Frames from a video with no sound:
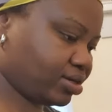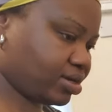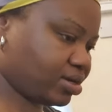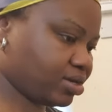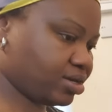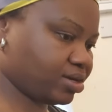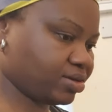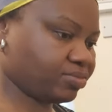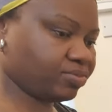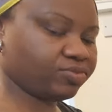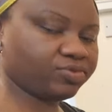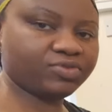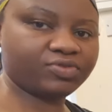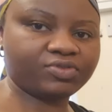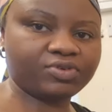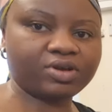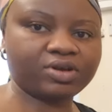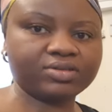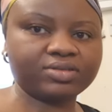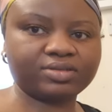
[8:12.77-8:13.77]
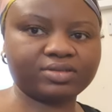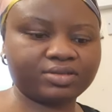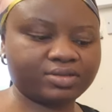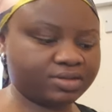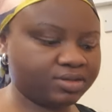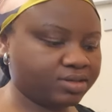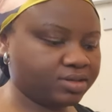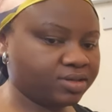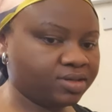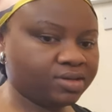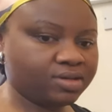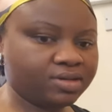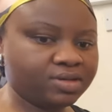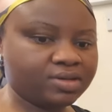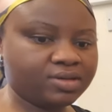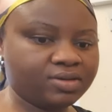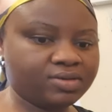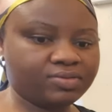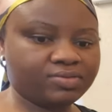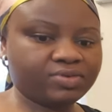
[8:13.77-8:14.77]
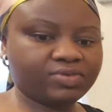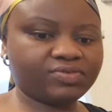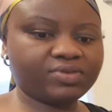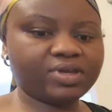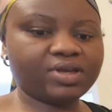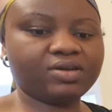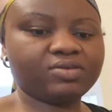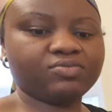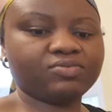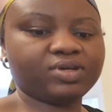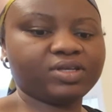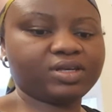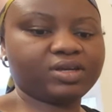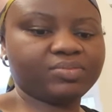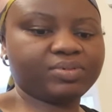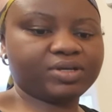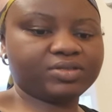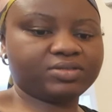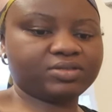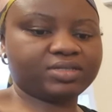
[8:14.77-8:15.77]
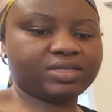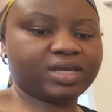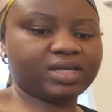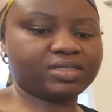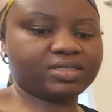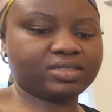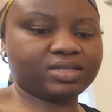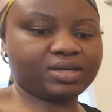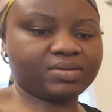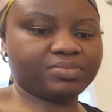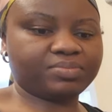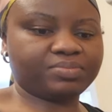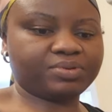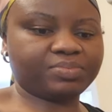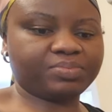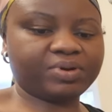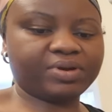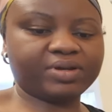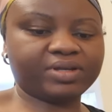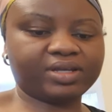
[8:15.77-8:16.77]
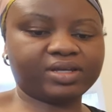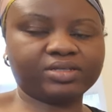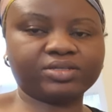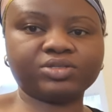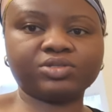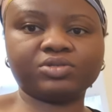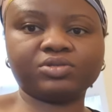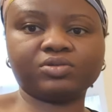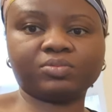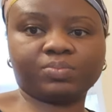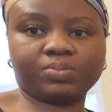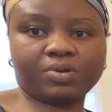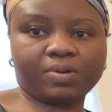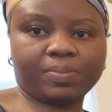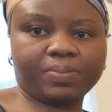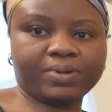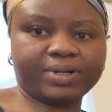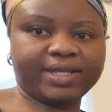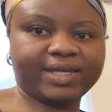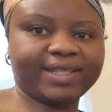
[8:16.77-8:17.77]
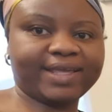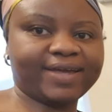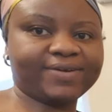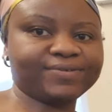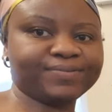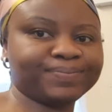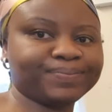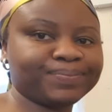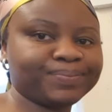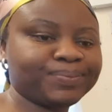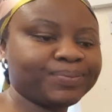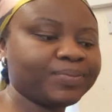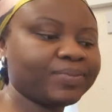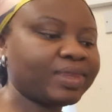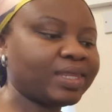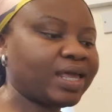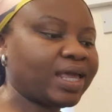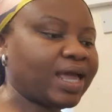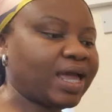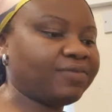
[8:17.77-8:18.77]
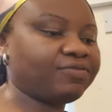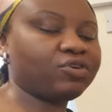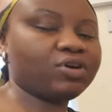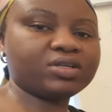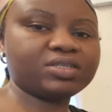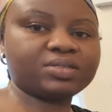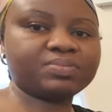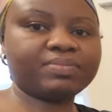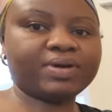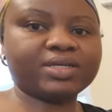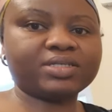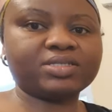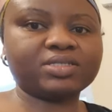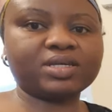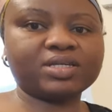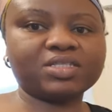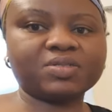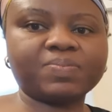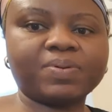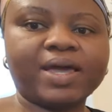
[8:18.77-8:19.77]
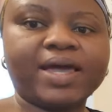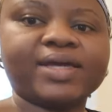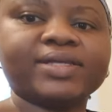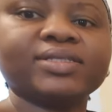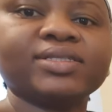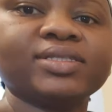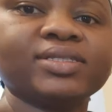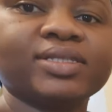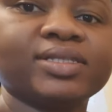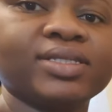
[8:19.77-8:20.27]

Um, we've got, we've now, we're now about to start um, preparing our stew properly now. I've got my saucepan